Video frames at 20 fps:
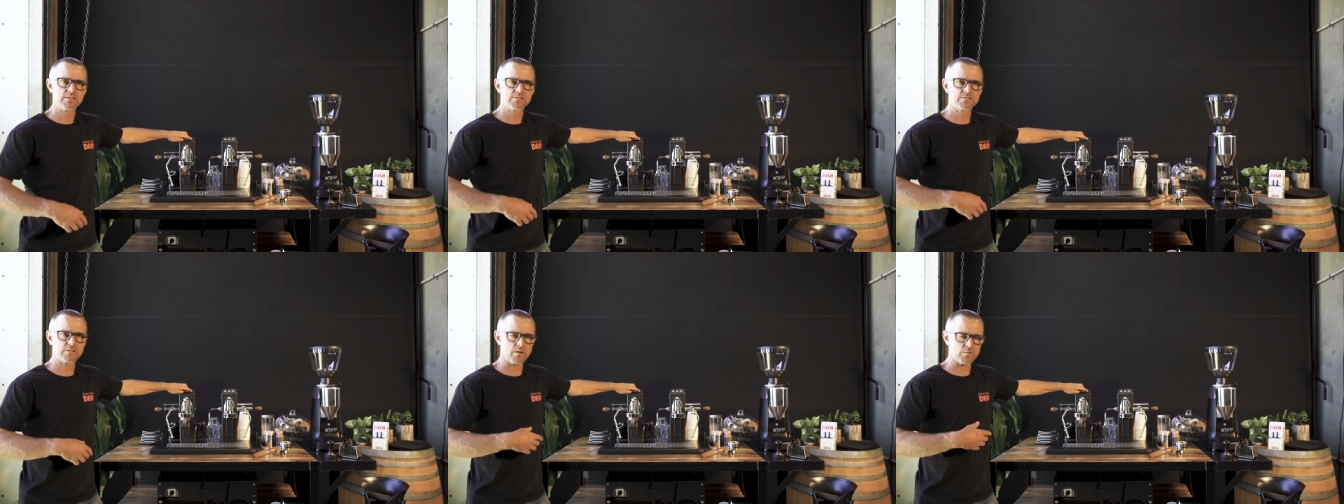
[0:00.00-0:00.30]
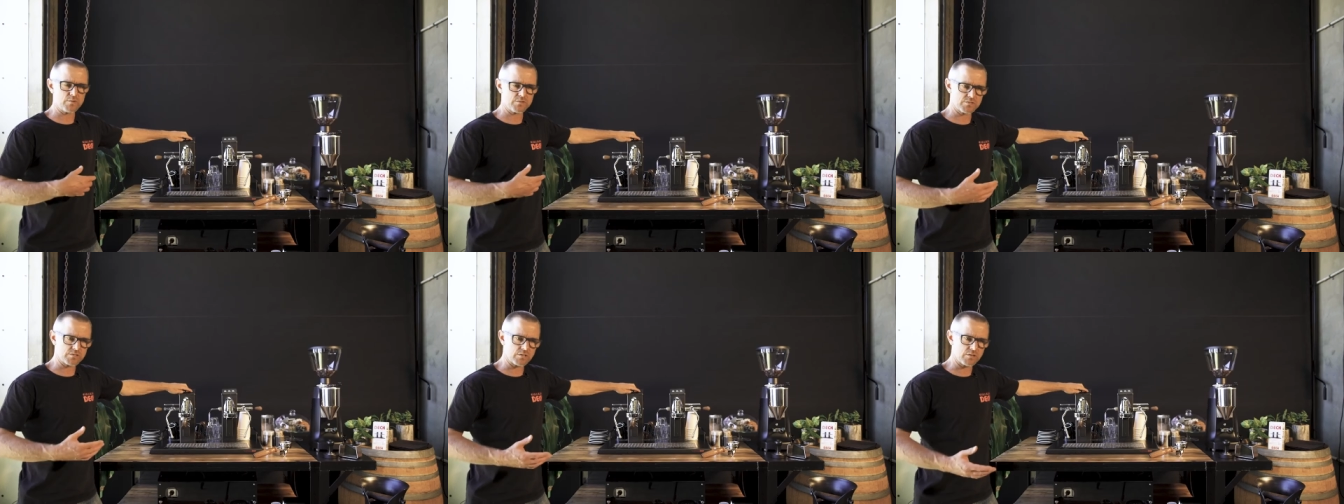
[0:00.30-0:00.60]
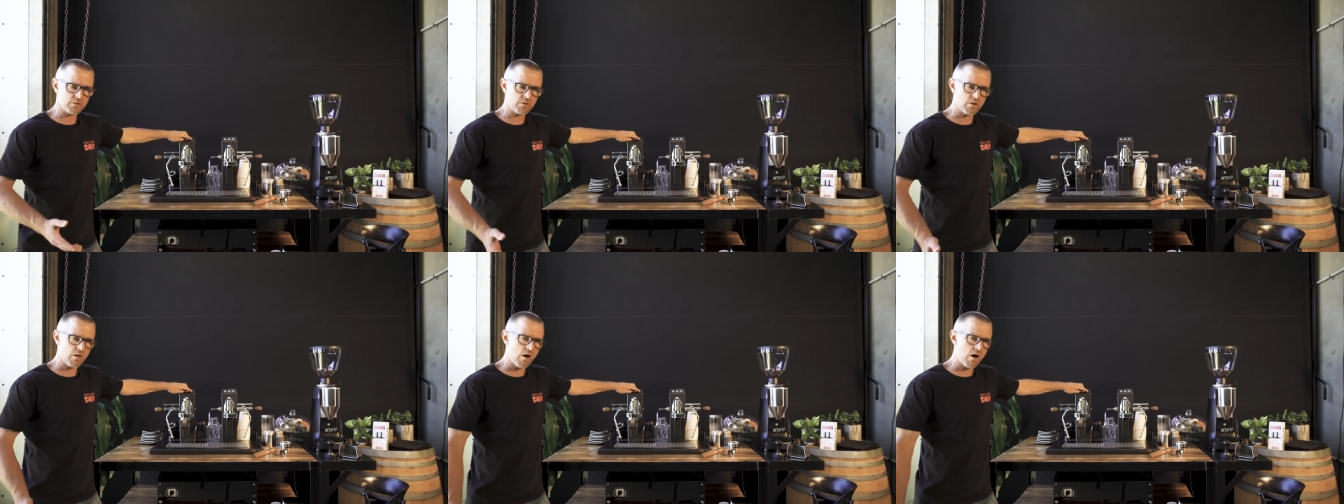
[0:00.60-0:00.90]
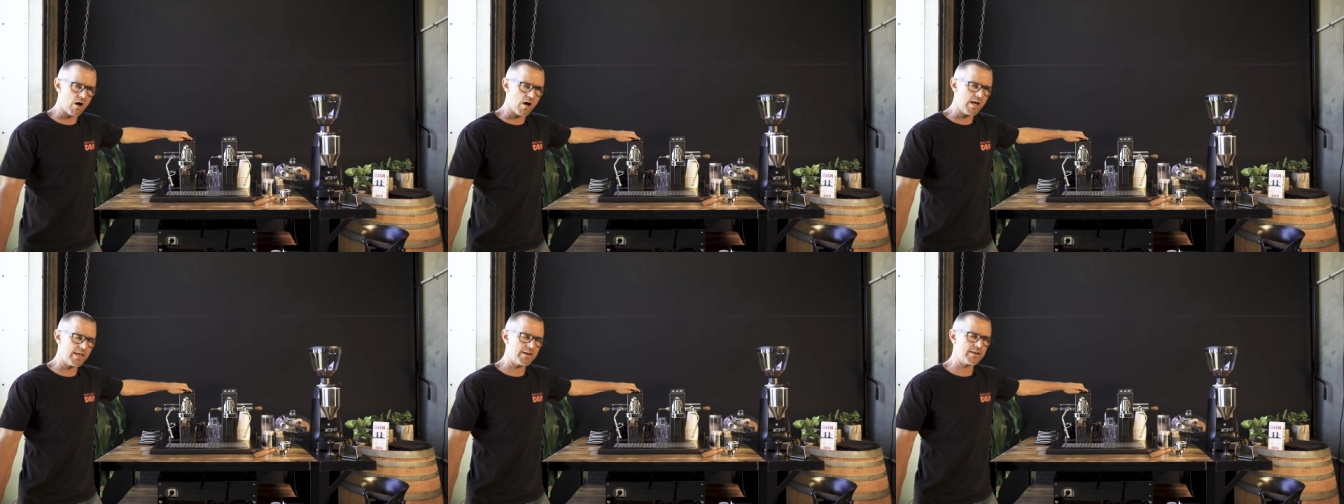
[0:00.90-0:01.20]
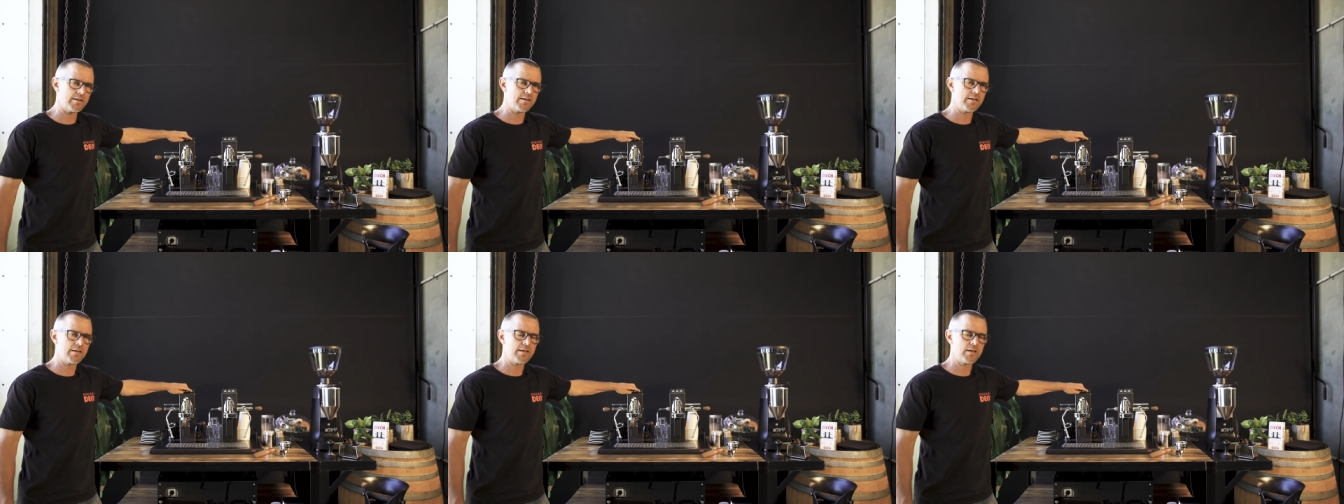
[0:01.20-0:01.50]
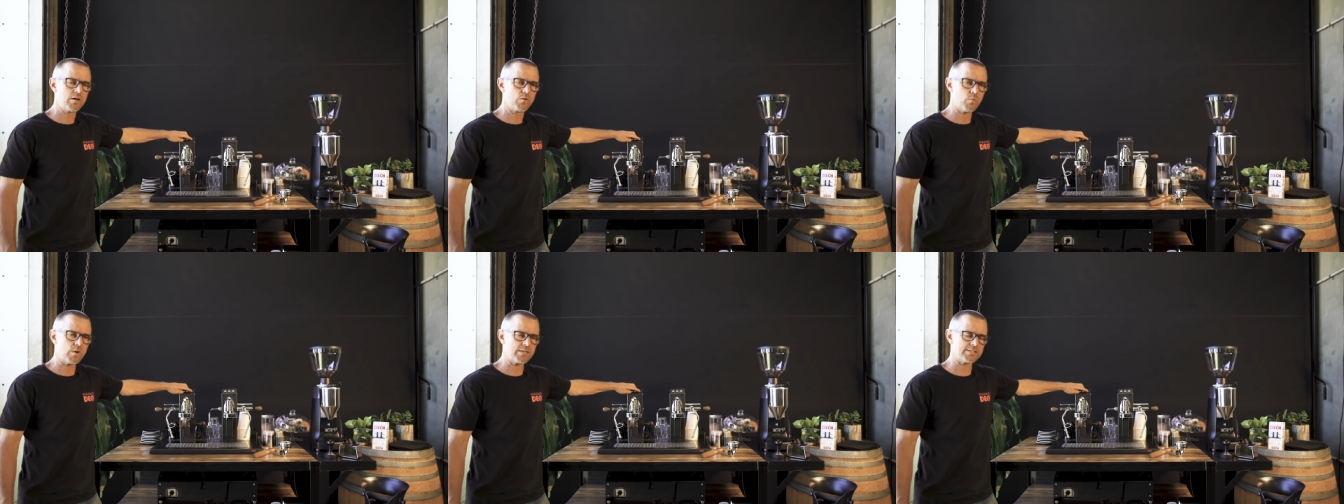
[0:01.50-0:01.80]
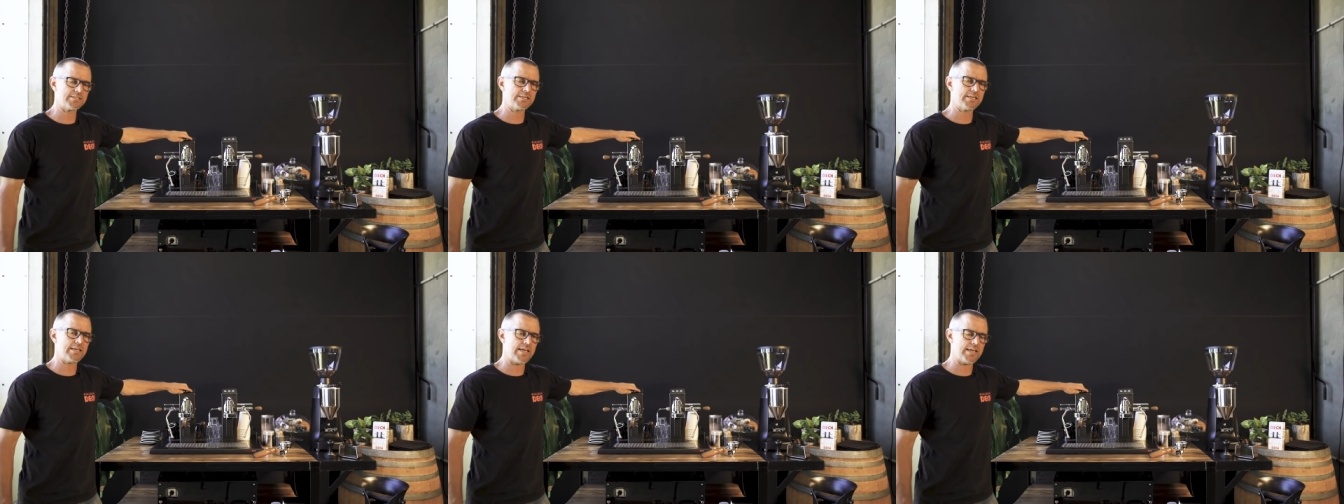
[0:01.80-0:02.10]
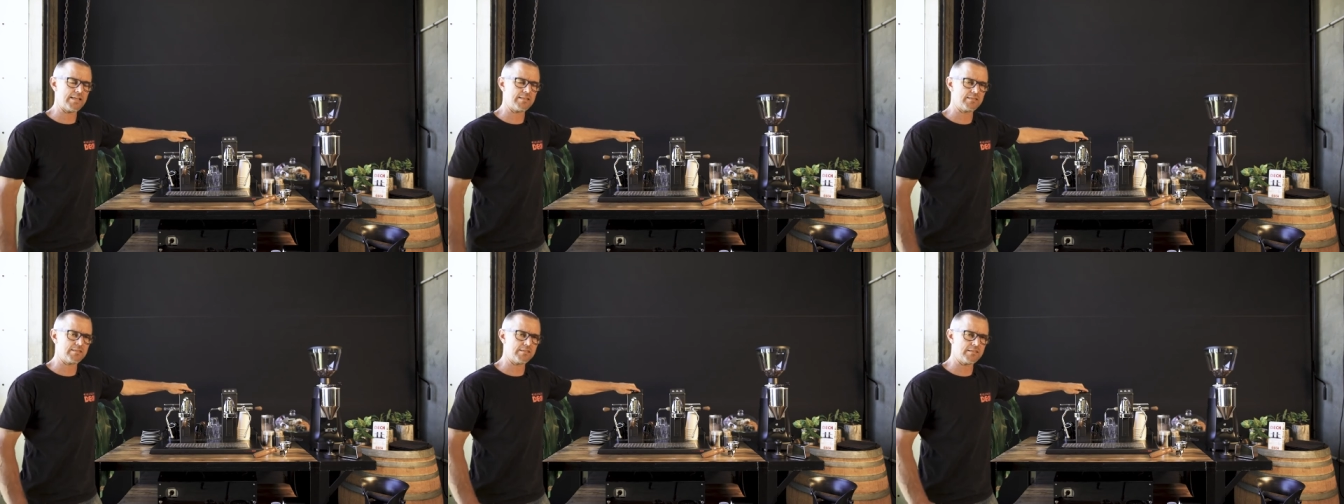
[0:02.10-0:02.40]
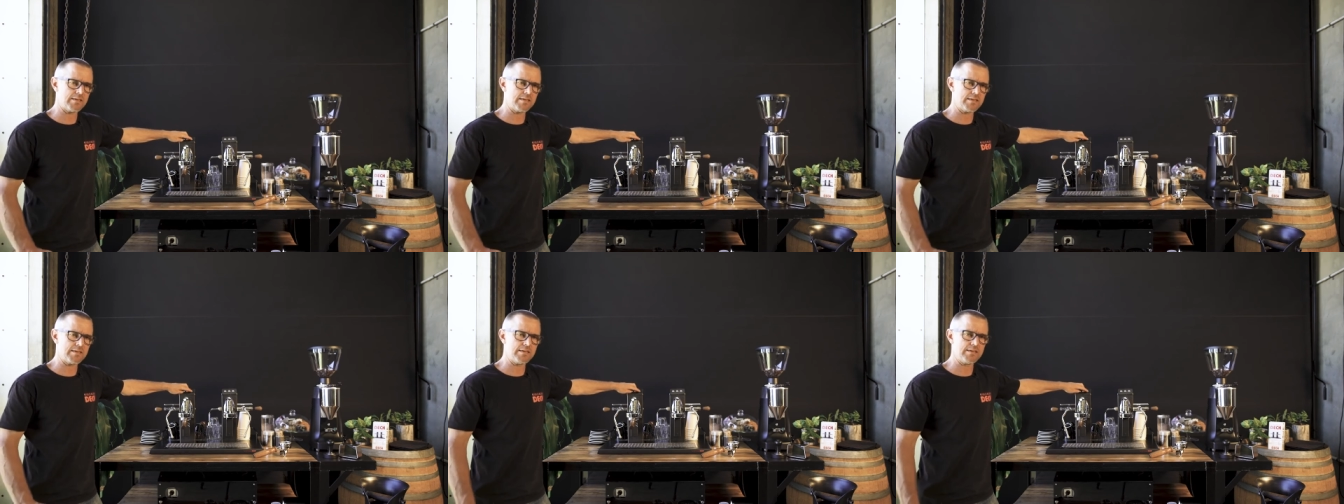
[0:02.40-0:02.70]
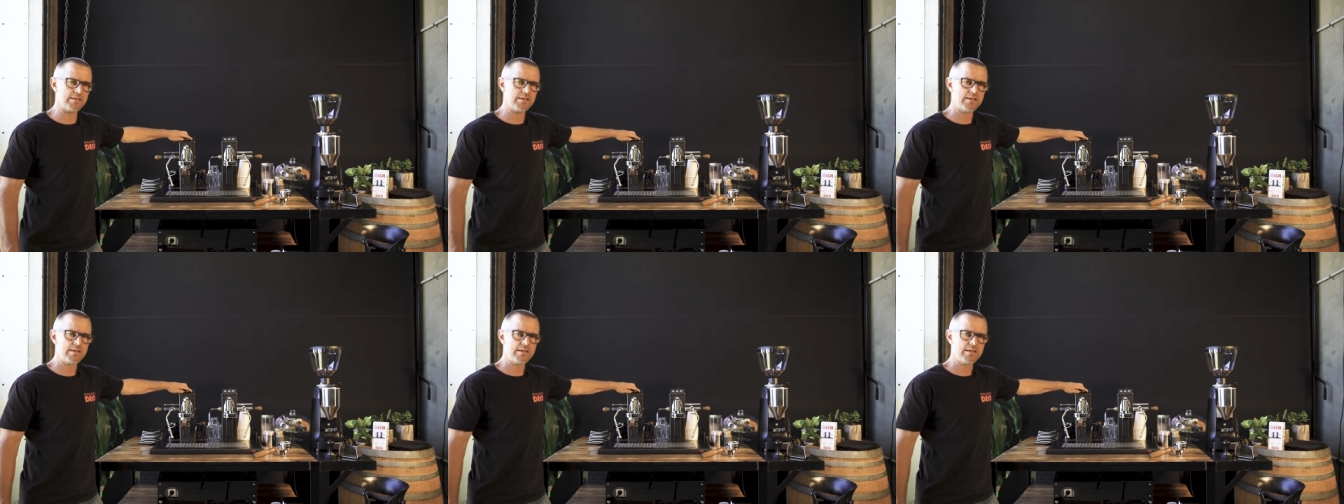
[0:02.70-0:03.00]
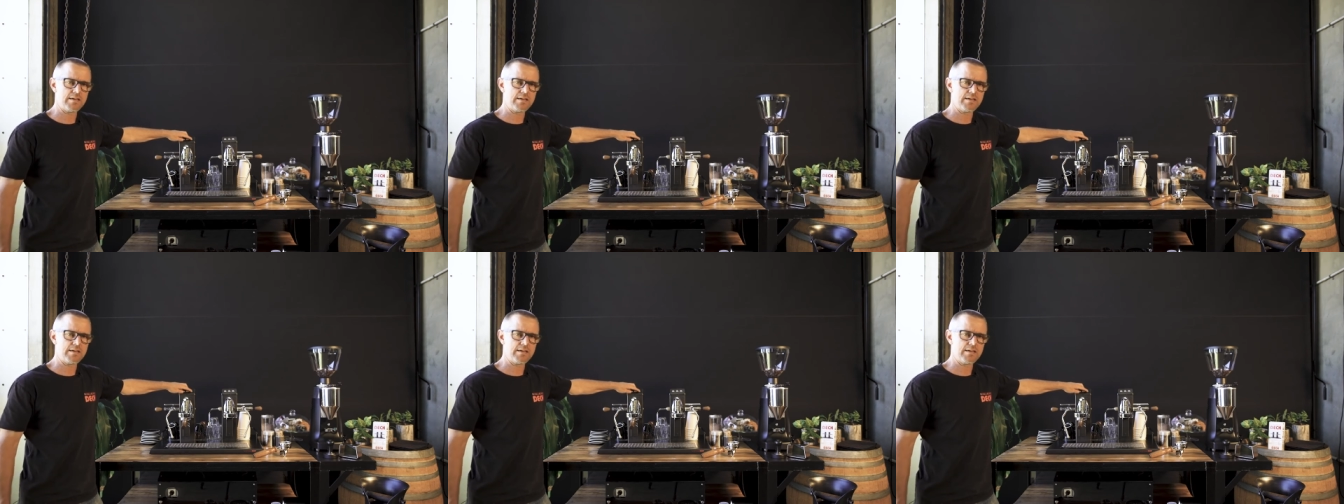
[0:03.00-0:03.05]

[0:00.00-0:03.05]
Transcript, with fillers: so as to line once again the